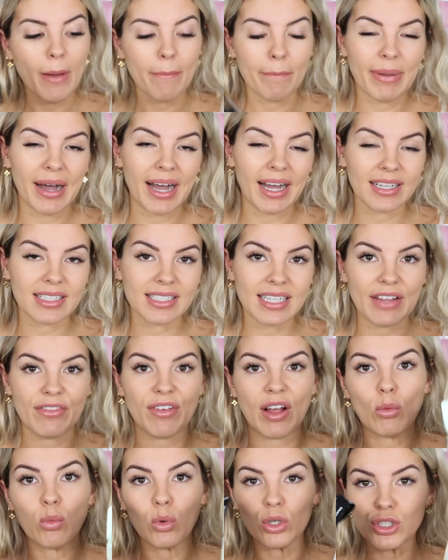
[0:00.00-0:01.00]
But if
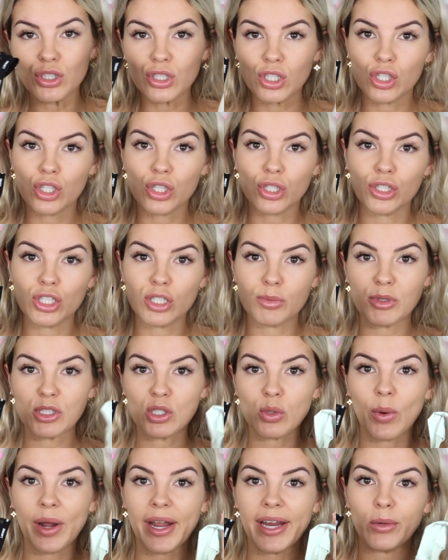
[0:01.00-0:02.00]
I was to choose
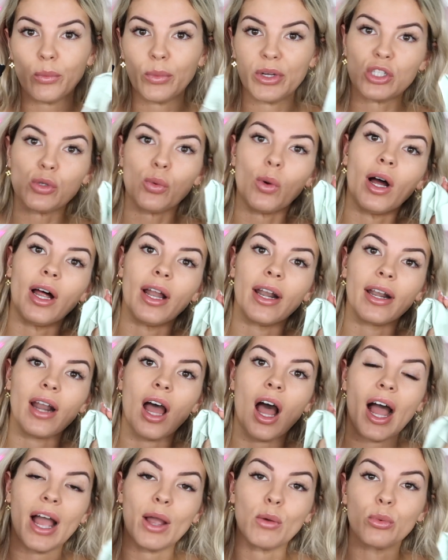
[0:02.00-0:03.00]
between which one
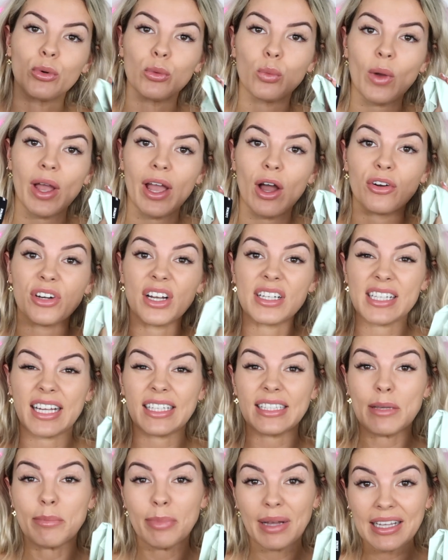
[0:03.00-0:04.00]
I would wear on a
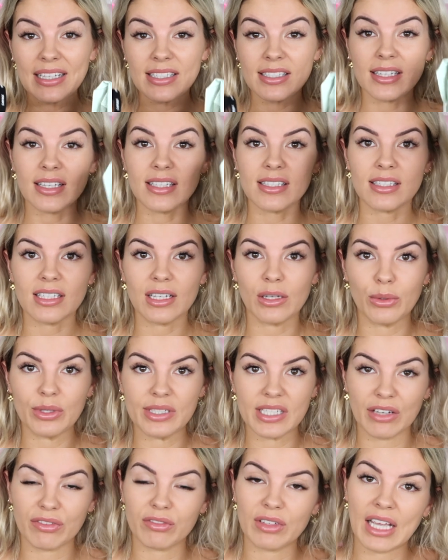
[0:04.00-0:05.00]
daily basis, it would
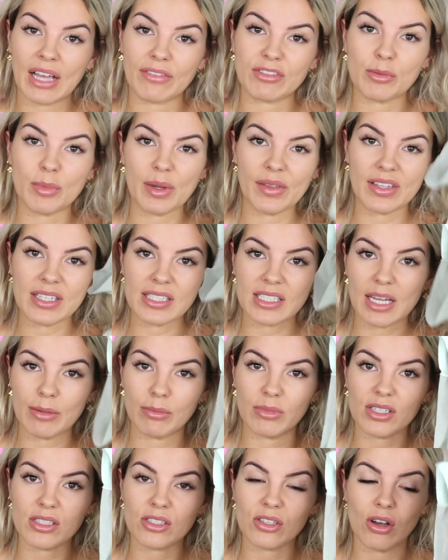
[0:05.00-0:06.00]
definitely have to be the
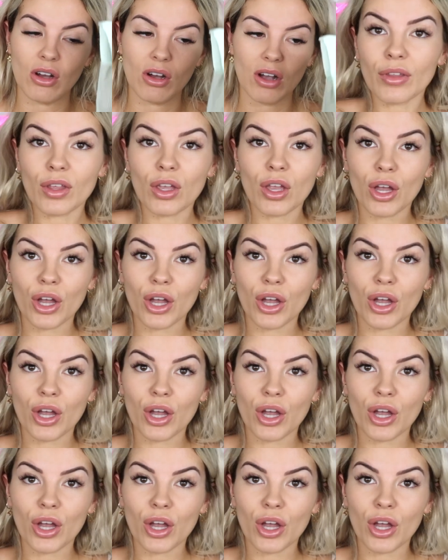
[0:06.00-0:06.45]
seamless thong.